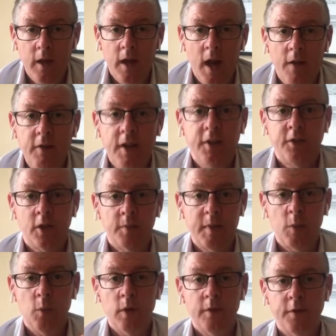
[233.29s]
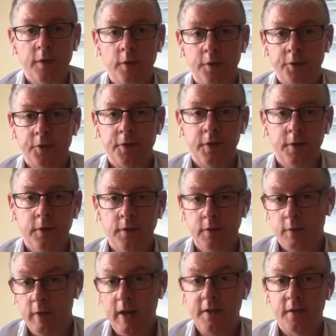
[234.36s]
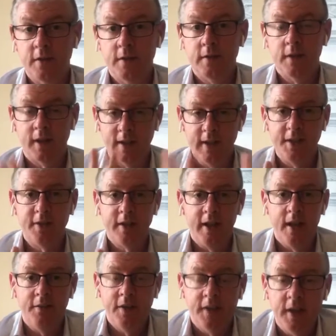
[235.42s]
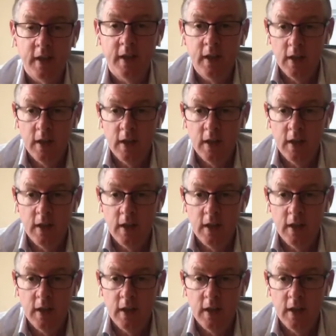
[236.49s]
Everything's going to be one of those two directions, like literally everything.